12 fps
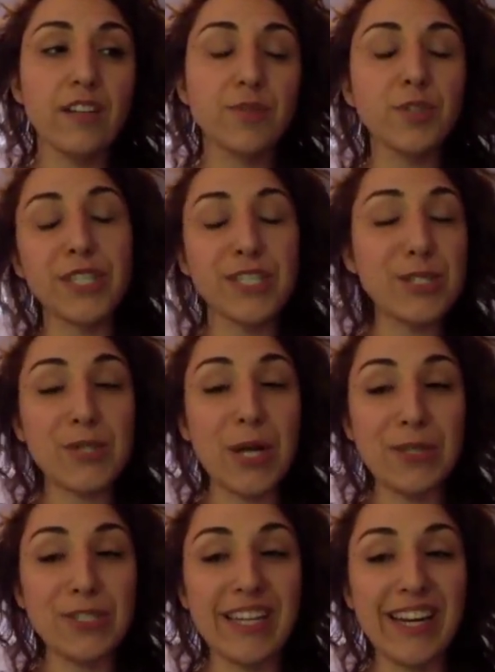Well, this
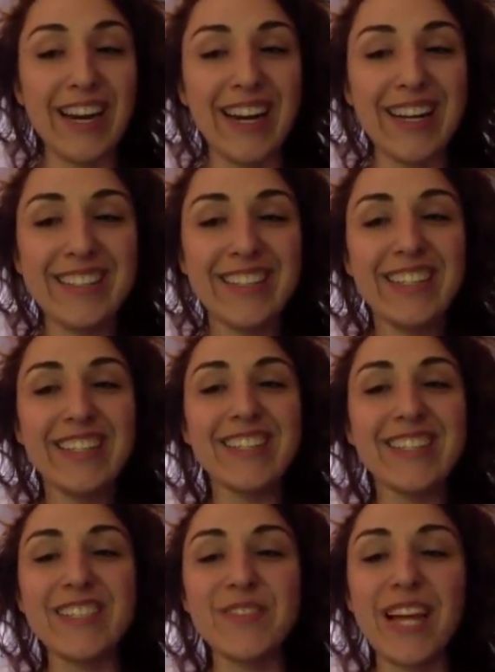astrology year.
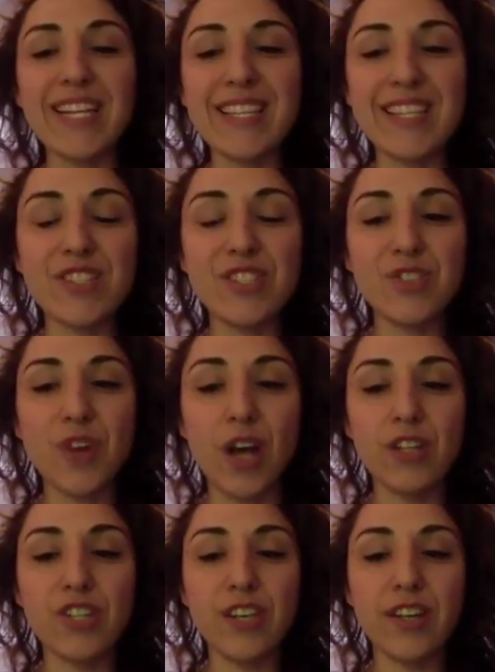This is what I did this
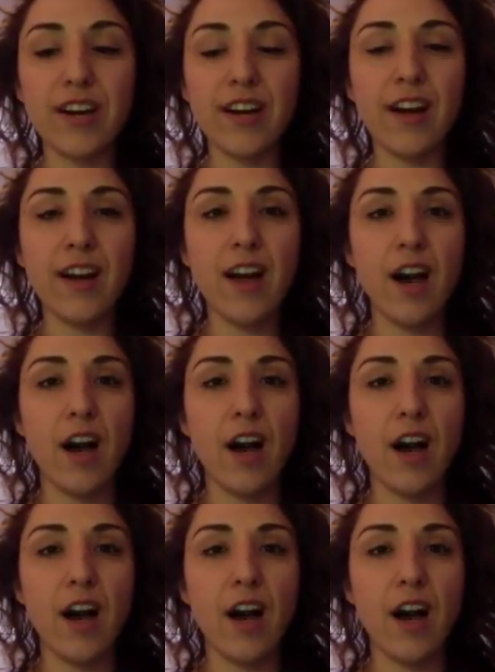astrology year.